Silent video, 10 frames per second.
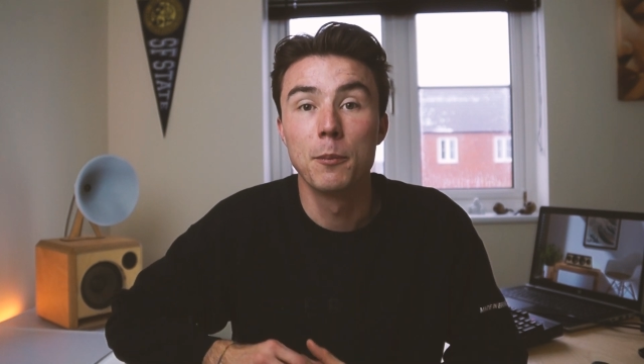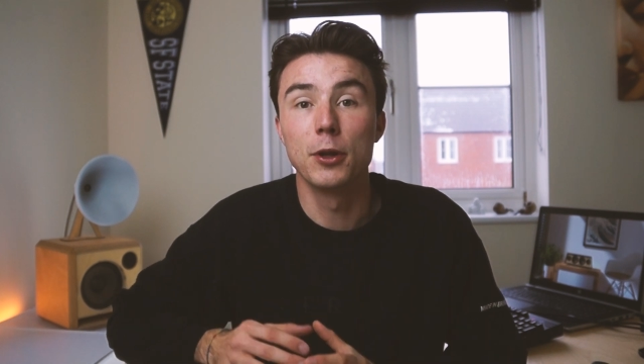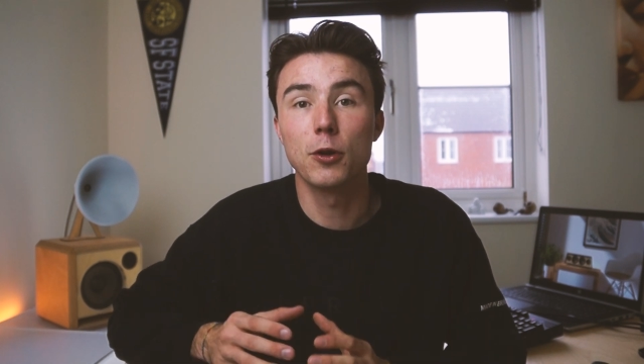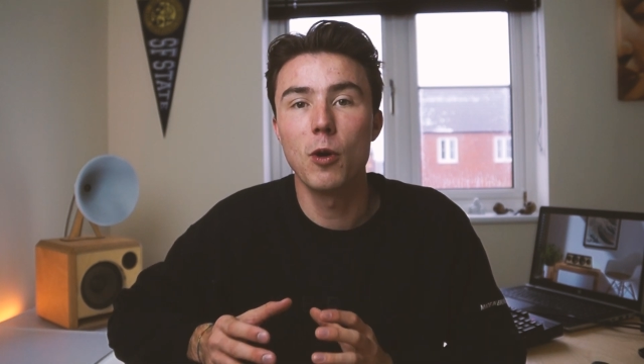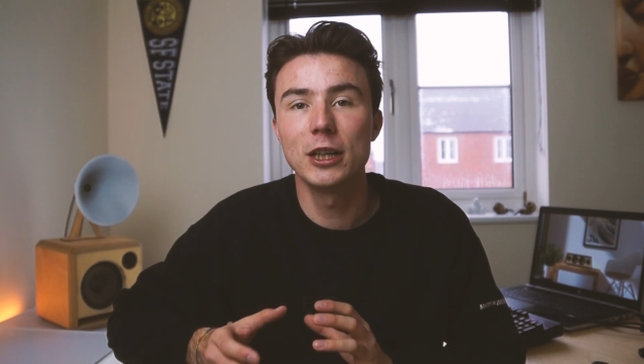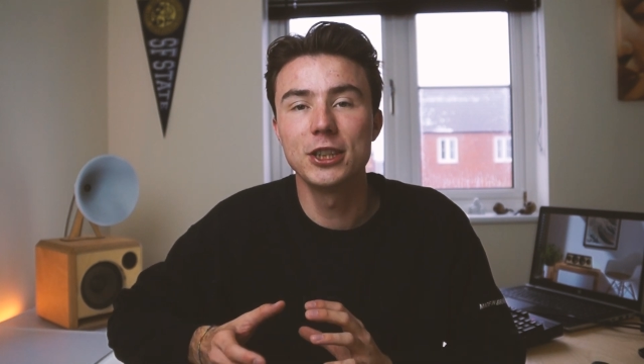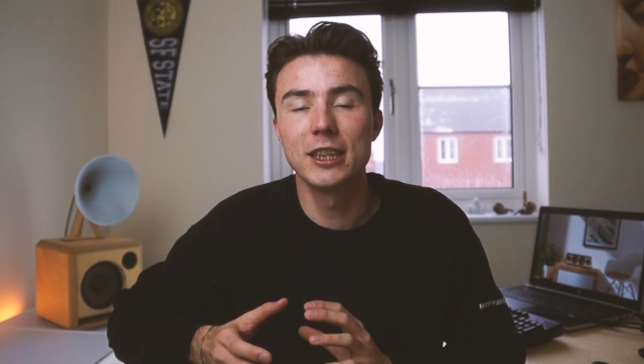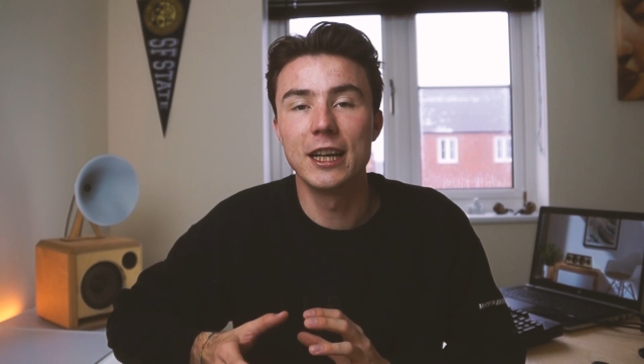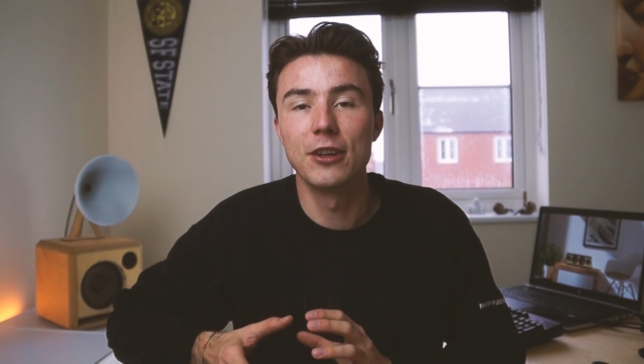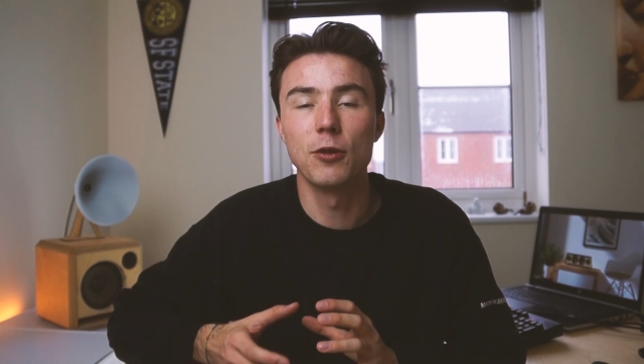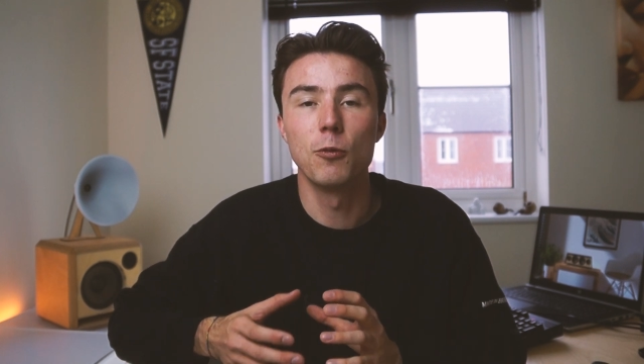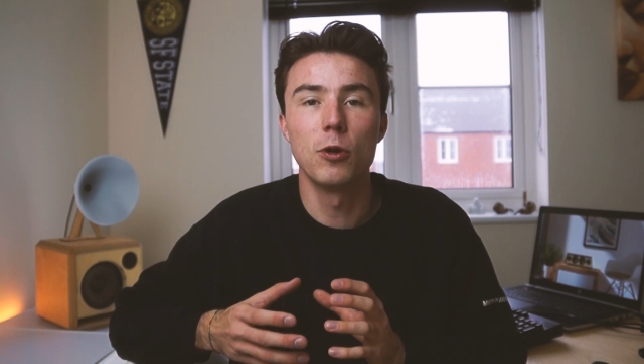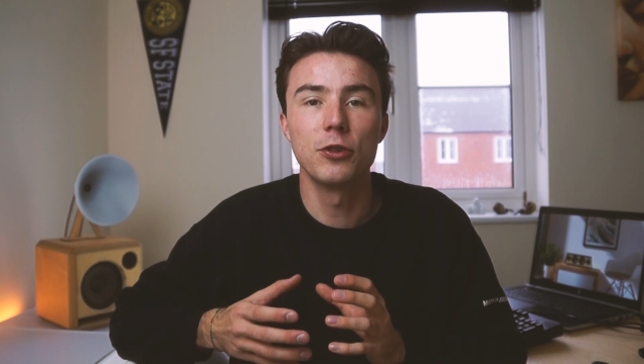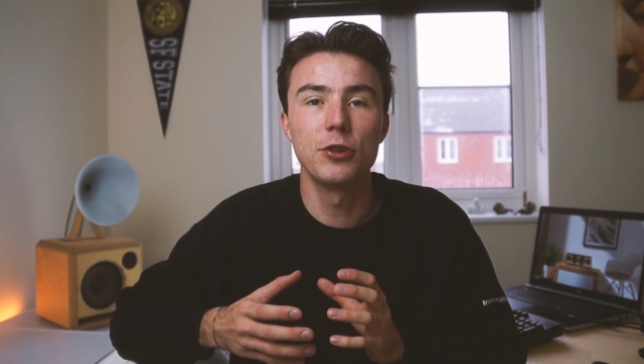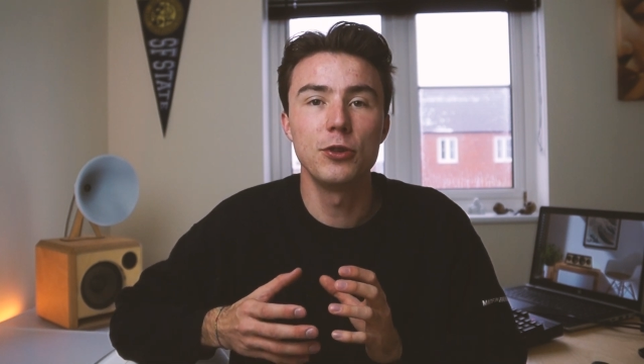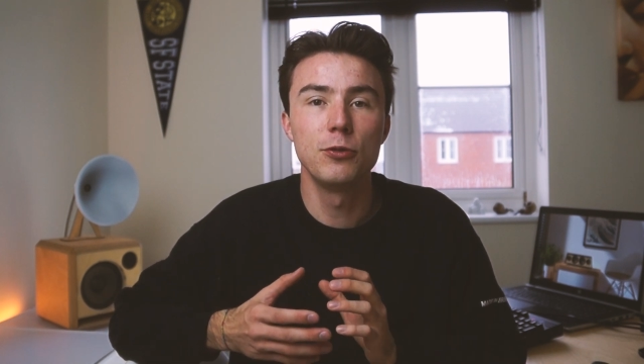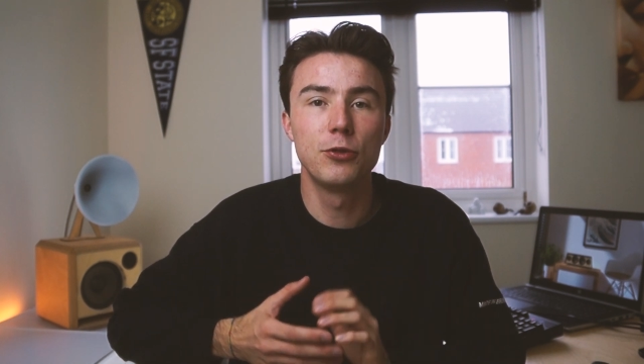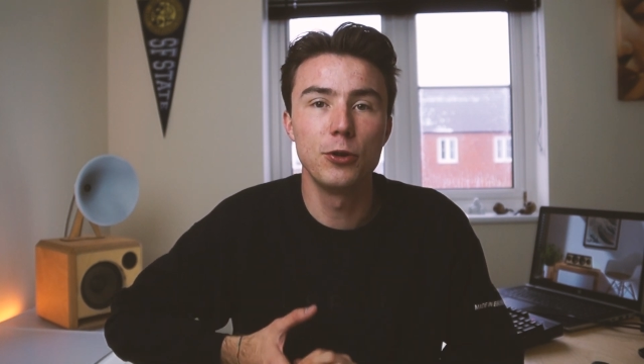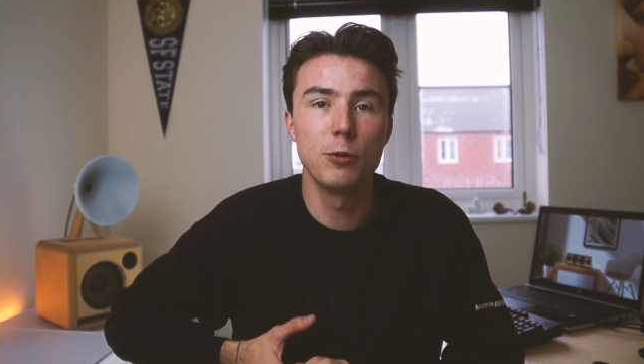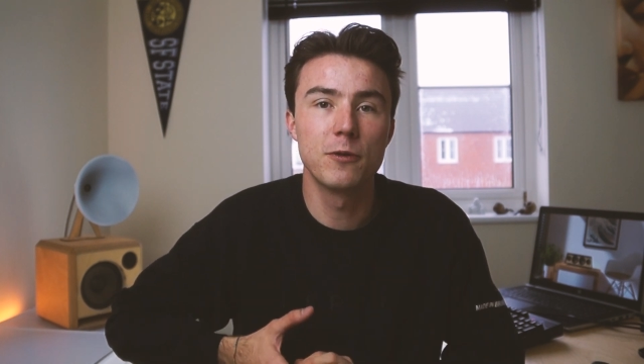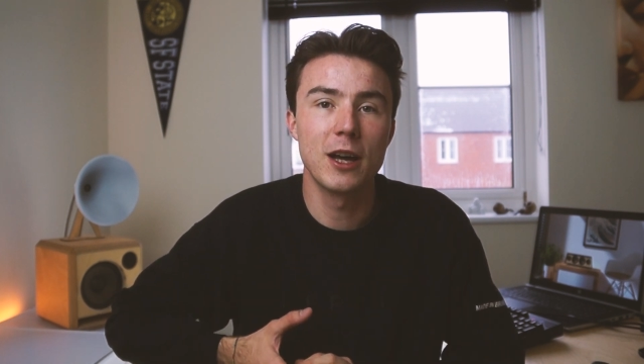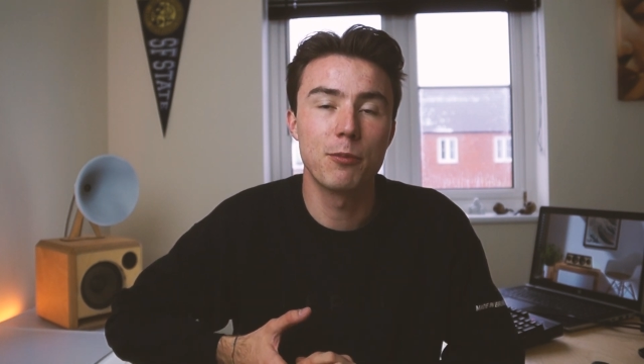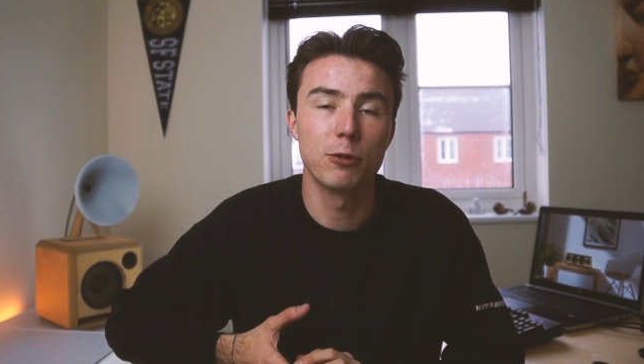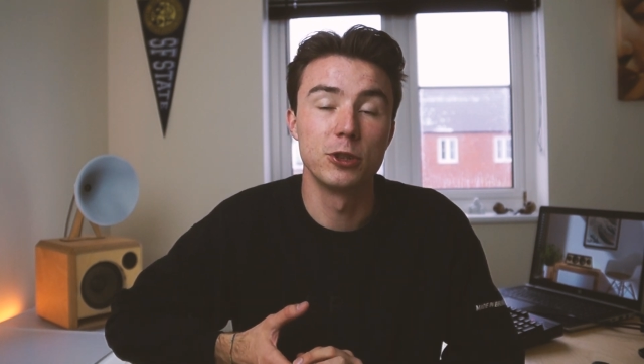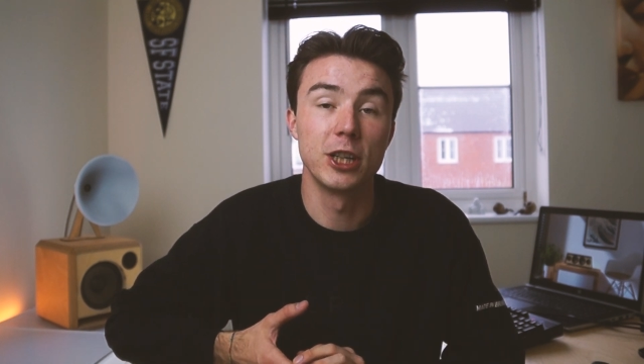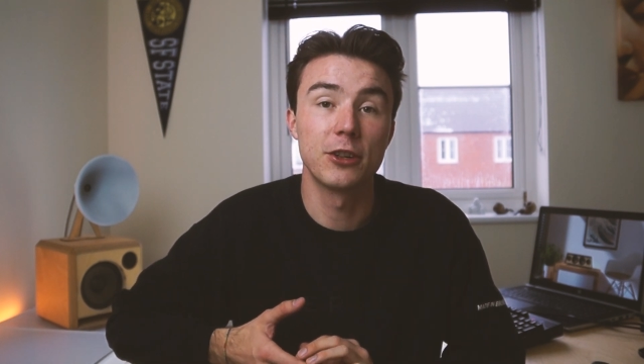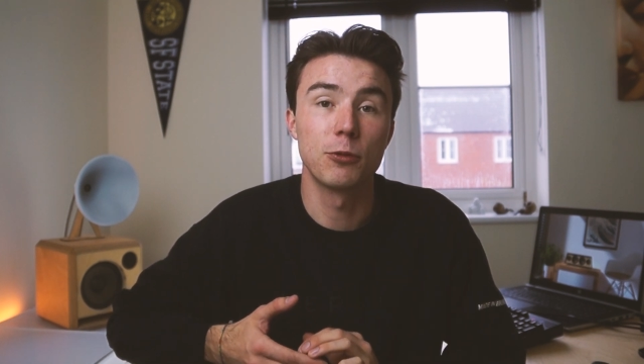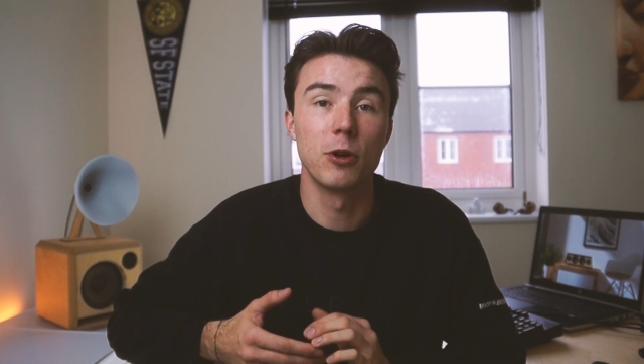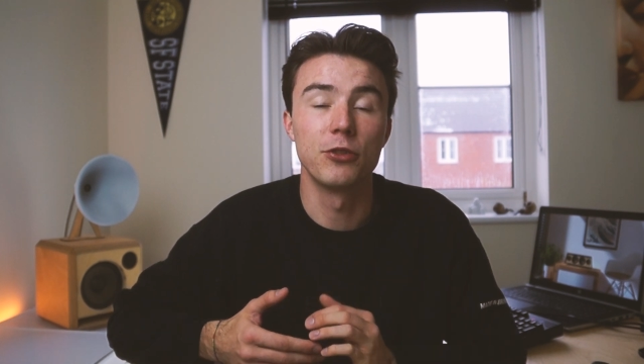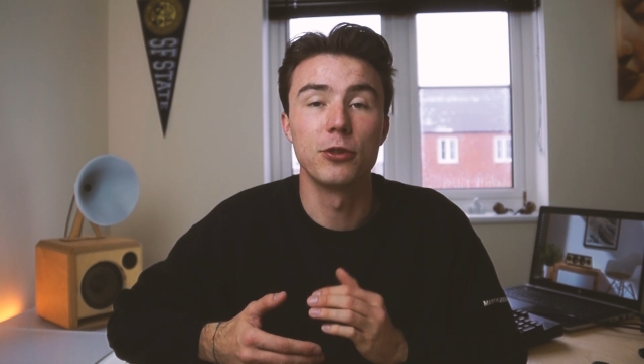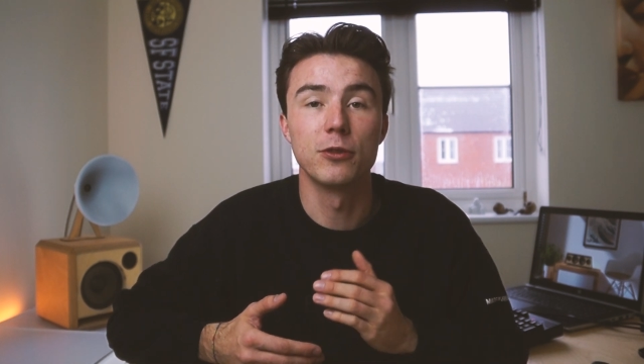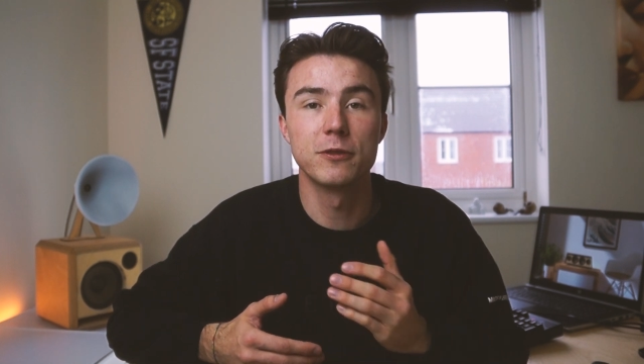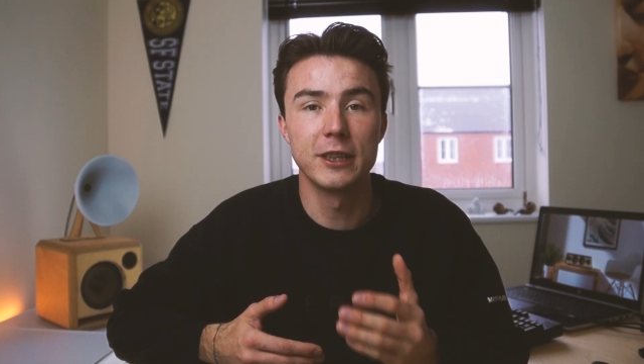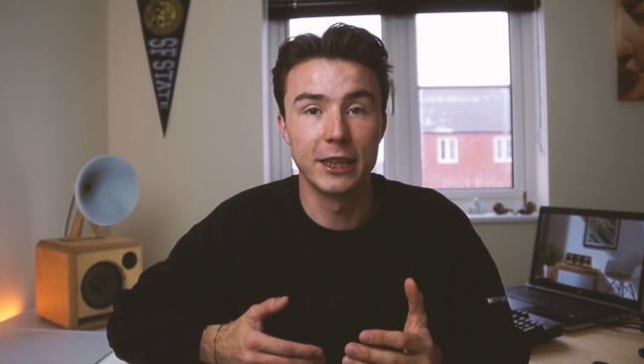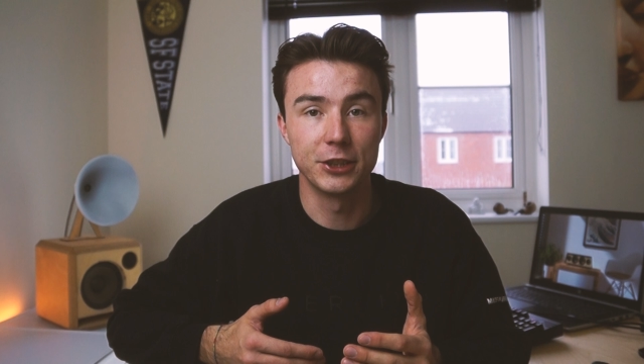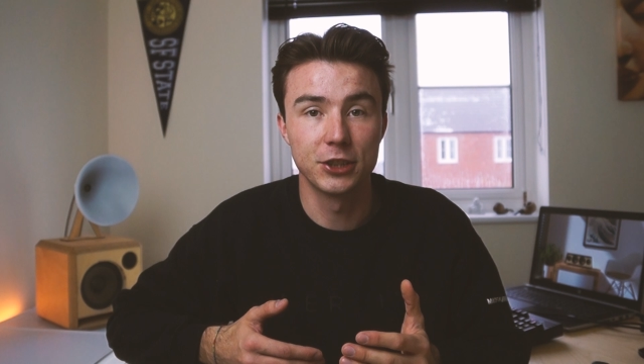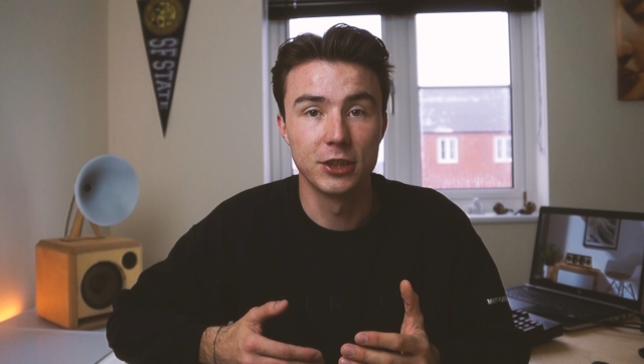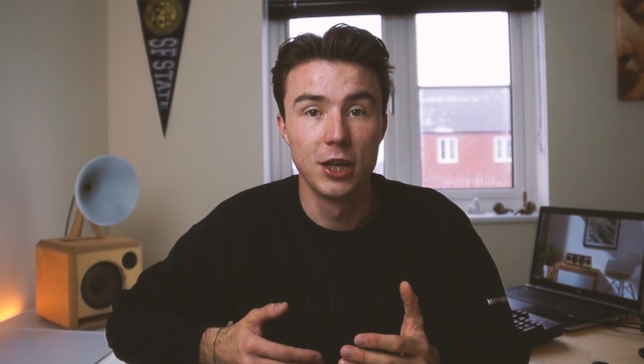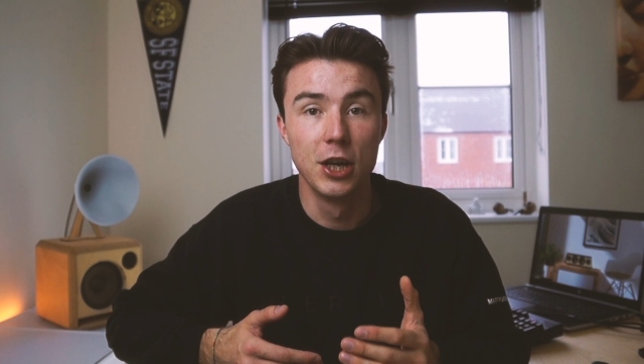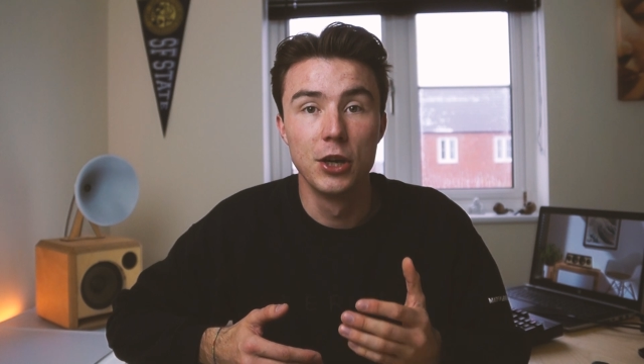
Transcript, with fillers: But the question is, what do you do with that project once you're finished?